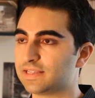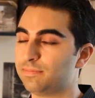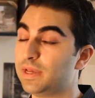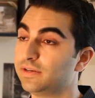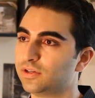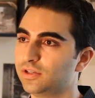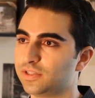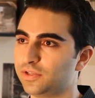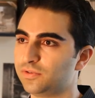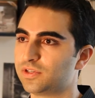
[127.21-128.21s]
As a mentor
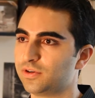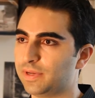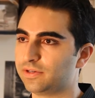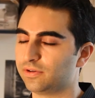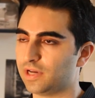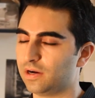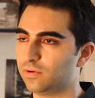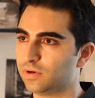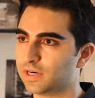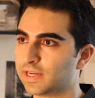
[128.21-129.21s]
to
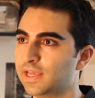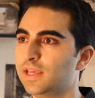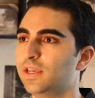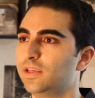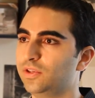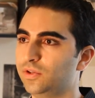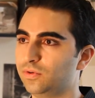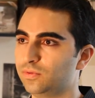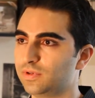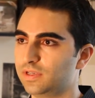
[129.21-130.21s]
Studentmentor.org,
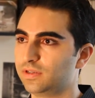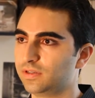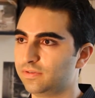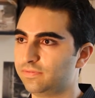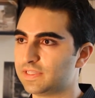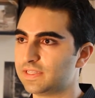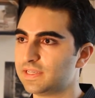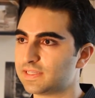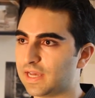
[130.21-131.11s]
you visit the